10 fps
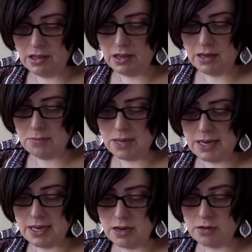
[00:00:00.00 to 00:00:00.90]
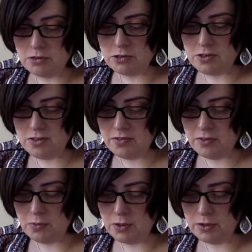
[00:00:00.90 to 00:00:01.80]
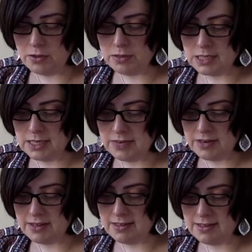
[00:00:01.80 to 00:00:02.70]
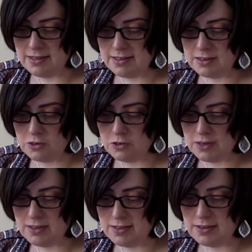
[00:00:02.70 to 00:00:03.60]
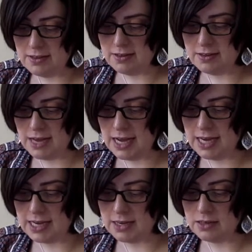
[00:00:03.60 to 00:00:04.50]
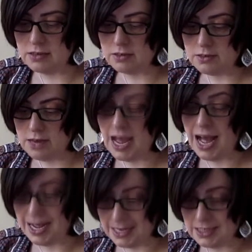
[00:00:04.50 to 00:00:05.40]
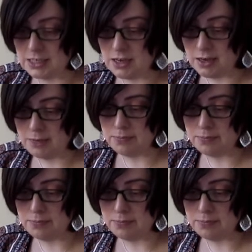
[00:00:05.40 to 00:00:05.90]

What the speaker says: In many cultures of the world, there exists a trickster archetype